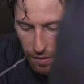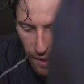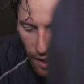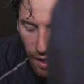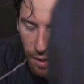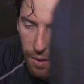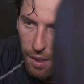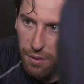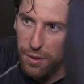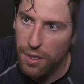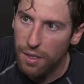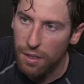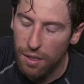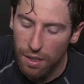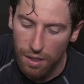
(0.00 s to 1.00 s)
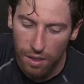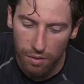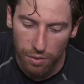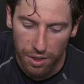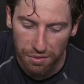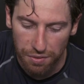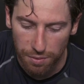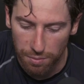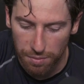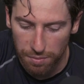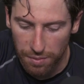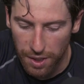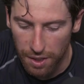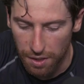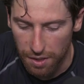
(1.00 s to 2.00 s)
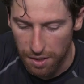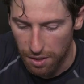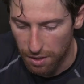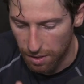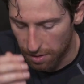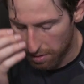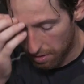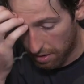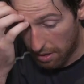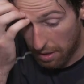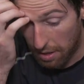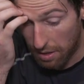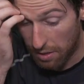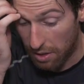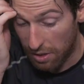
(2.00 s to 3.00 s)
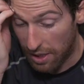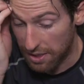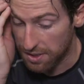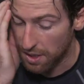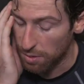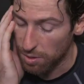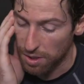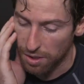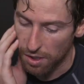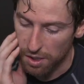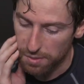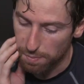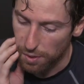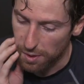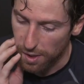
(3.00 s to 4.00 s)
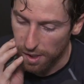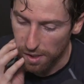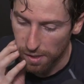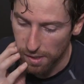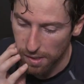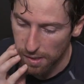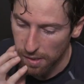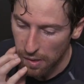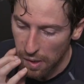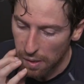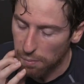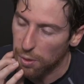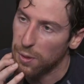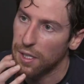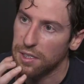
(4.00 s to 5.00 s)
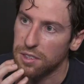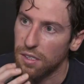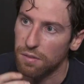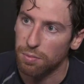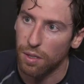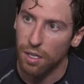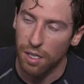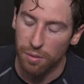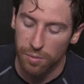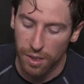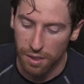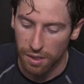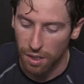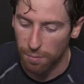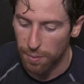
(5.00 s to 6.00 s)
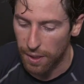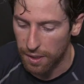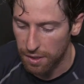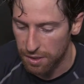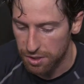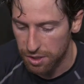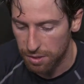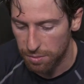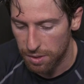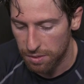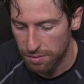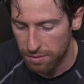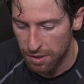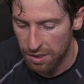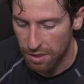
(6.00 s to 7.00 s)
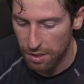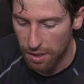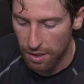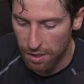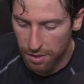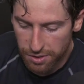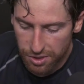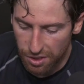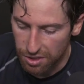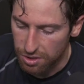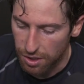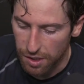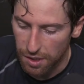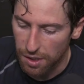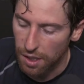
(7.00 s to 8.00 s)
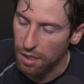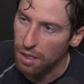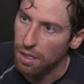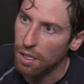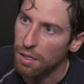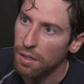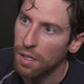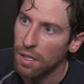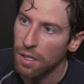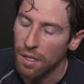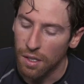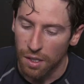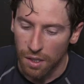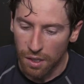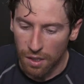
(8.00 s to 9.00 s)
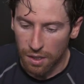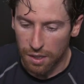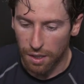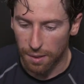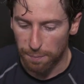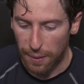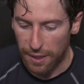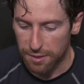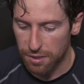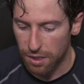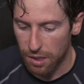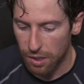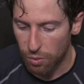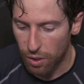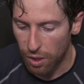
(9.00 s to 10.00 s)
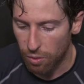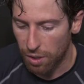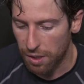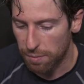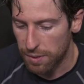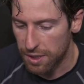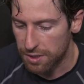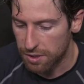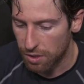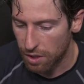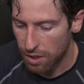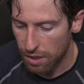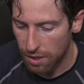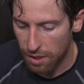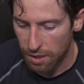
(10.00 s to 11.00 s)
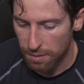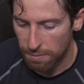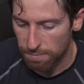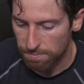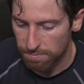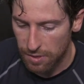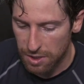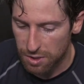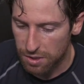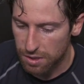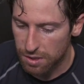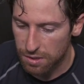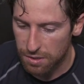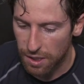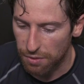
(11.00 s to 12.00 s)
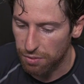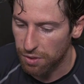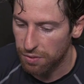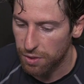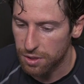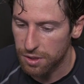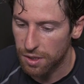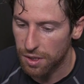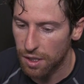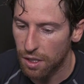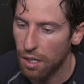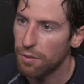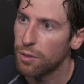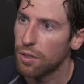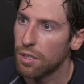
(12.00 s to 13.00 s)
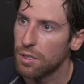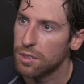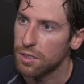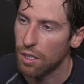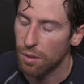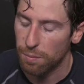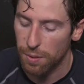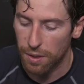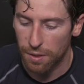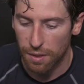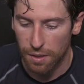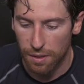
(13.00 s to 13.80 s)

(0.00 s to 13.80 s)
Yeah, I think right from the end of the year, our last game of the year, I'd put that stuff behind me and got back in the gym and started training again and got back to where I wanted to be. So it's definitely feels good to get off to a good start. But,